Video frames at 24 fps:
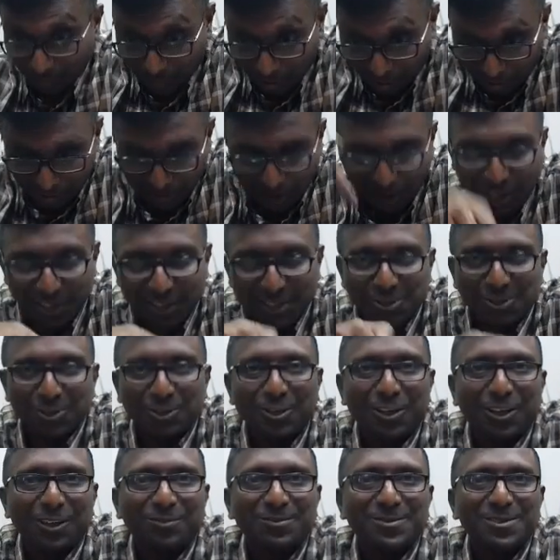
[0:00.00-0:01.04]
that also
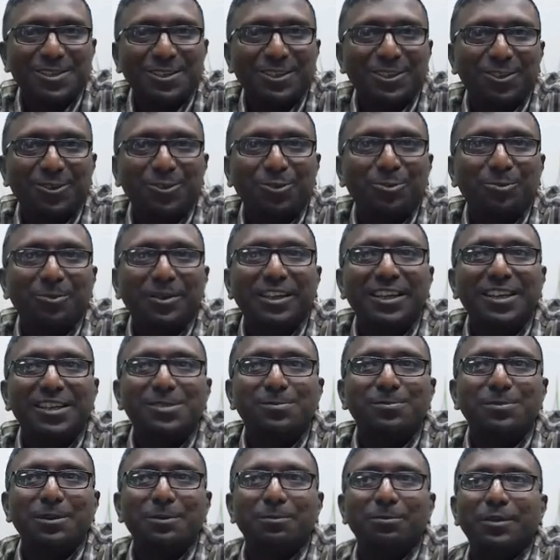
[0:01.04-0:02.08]
comes into my
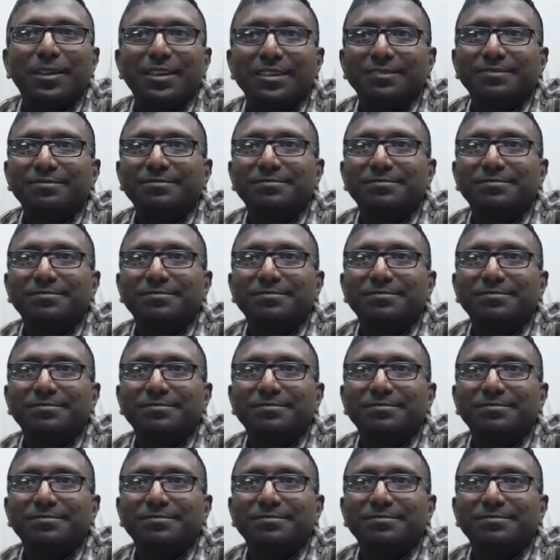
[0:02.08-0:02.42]
SBP.